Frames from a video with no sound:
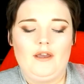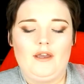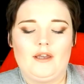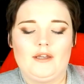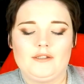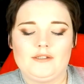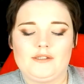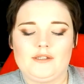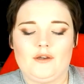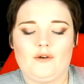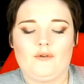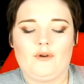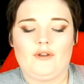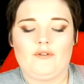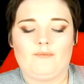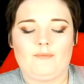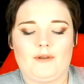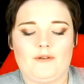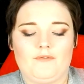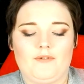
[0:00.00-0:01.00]
And so
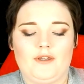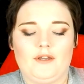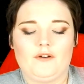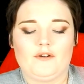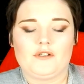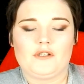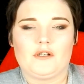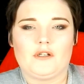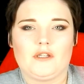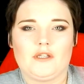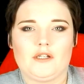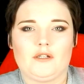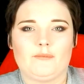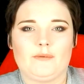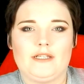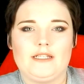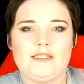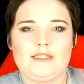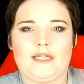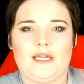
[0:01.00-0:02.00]
if my fingers are a little
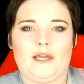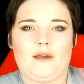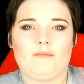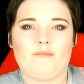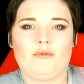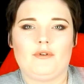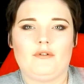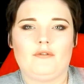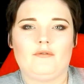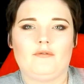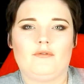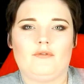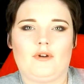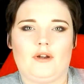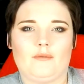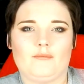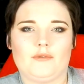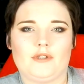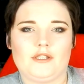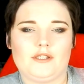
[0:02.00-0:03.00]
bit damp
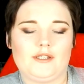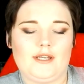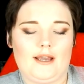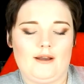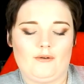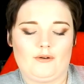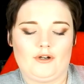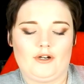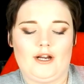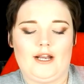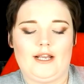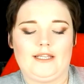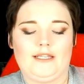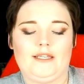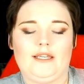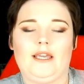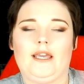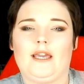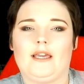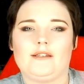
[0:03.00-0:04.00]
from the shower, I
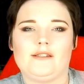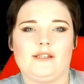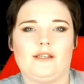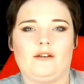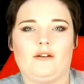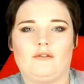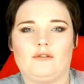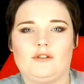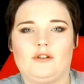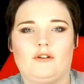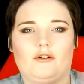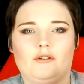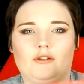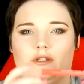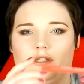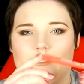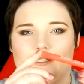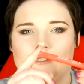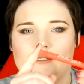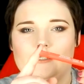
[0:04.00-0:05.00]
can't turn
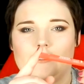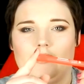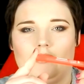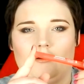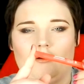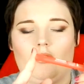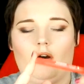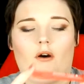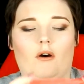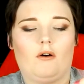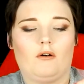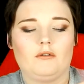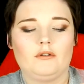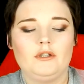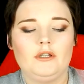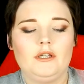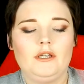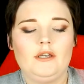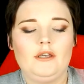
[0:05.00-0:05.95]
this at all.